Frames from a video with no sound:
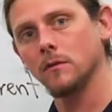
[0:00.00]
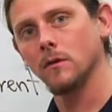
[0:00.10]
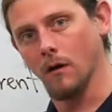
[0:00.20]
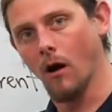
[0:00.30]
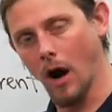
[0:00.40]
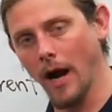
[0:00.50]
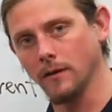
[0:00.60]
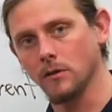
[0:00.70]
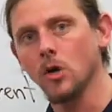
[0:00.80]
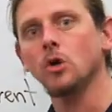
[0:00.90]
All right?
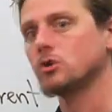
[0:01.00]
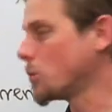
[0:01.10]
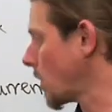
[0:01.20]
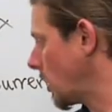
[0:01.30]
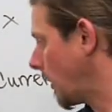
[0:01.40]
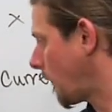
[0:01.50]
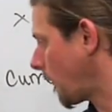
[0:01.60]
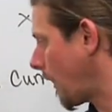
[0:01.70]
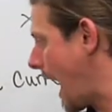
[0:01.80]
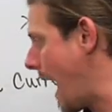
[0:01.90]
So we're going to
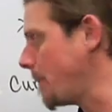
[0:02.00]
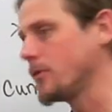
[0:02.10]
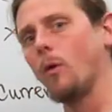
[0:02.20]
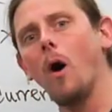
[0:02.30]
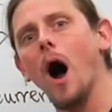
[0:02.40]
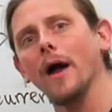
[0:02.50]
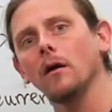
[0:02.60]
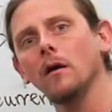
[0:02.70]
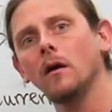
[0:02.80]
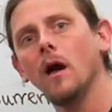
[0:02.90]
grab the wire,